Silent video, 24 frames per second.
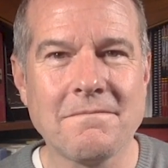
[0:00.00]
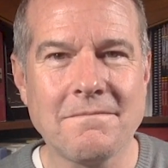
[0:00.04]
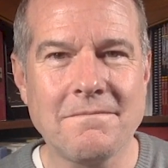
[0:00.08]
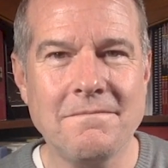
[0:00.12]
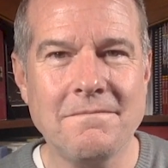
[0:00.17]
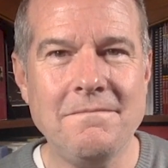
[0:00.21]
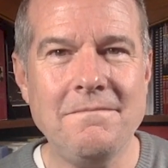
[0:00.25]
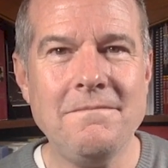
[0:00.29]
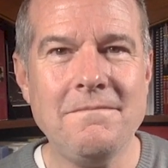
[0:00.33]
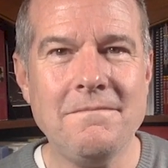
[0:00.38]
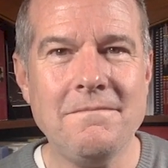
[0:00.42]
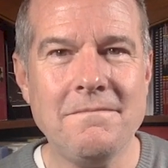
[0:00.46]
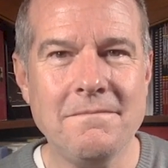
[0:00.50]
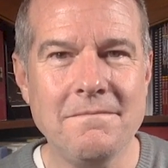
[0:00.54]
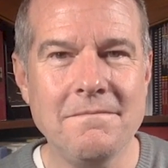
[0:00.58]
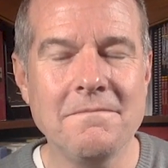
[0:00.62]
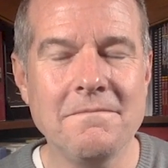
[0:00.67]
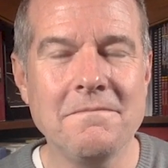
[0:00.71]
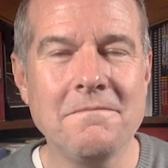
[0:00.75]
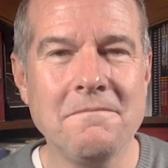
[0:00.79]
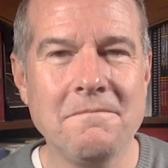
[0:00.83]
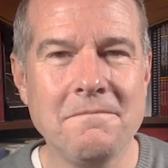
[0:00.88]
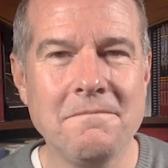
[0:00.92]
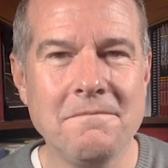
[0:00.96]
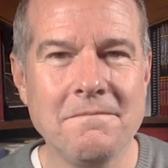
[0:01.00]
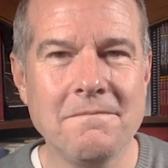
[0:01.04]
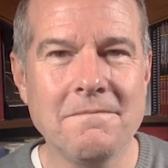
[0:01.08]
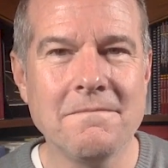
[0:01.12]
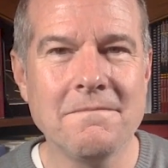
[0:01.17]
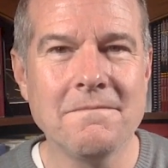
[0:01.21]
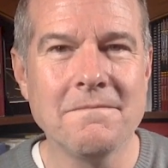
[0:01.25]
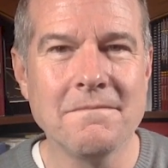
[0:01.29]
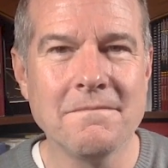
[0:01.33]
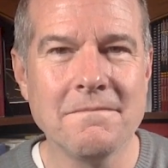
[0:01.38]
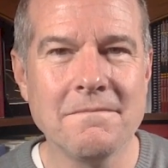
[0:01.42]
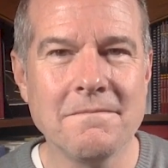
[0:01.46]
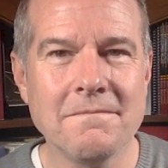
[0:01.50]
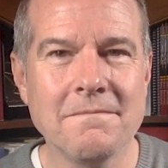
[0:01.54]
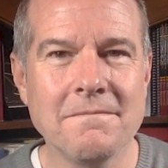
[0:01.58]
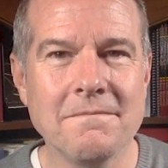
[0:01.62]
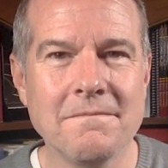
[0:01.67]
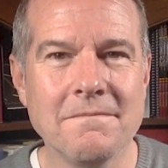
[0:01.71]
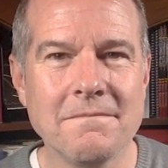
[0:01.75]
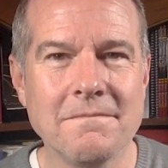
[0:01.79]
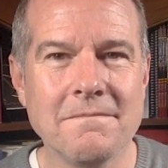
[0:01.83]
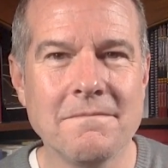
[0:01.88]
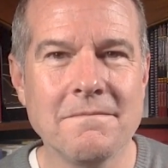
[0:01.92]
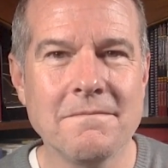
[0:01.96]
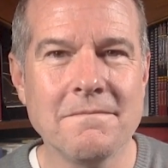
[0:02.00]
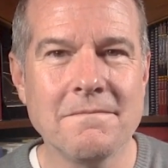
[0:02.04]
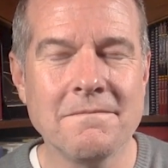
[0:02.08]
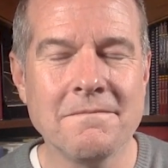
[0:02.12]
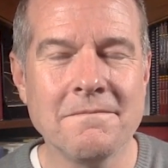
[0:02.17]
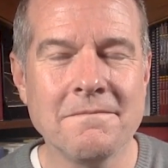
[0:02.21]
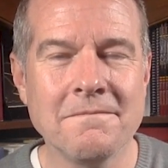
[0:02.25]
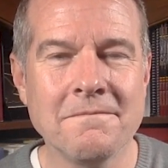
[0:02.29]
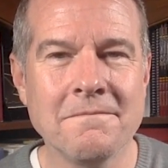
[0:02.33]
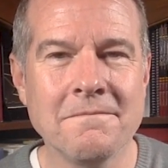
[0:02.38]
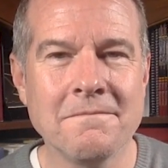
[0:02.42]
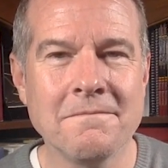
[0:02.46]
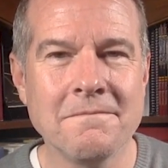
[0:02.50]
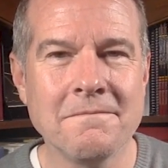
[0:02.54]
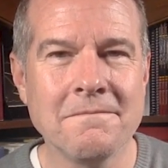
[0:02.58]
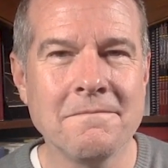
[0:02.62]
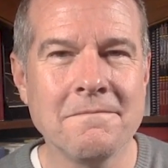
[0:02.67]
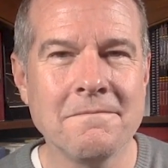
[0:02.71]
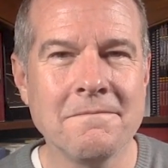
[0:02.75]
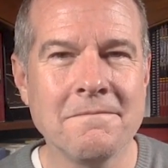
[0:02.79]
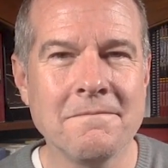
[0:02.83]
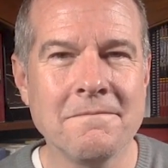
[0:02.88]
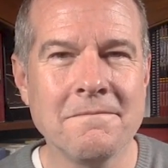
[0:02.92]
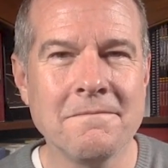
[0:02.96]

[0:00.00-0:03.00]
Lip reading: [no speech]